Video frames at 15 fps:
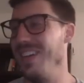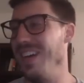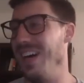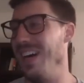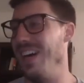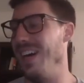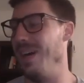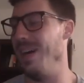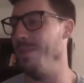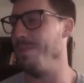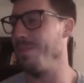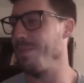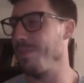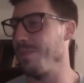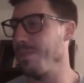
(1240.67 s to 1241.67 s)
So
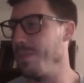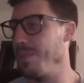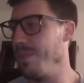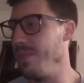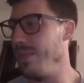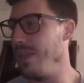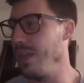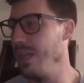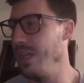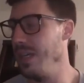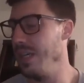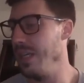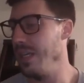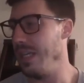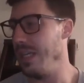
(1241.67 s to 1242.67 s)

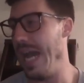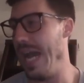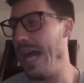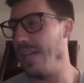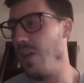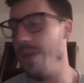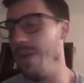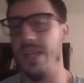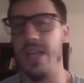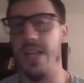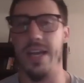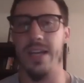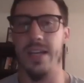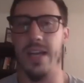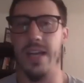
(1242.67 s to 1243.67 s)
I mean,
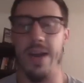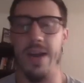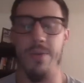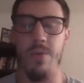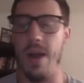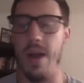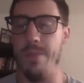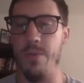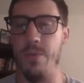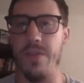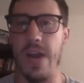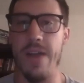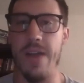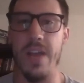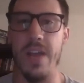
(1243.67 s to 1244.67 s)
like, I mean, we've
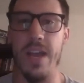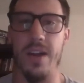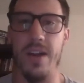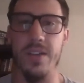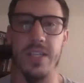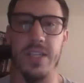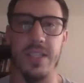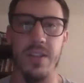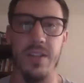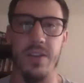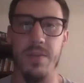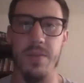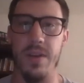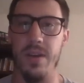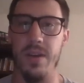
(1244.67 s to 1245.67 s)
kind of hit on this a
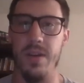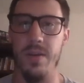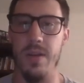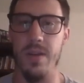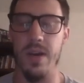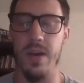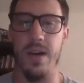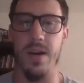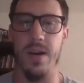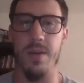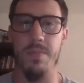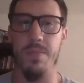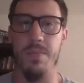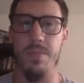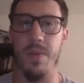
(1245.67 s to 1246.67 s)
little bit,
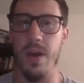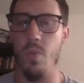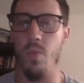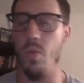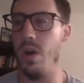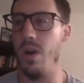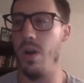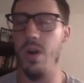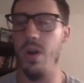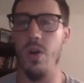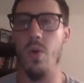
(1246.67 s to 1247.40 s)
but what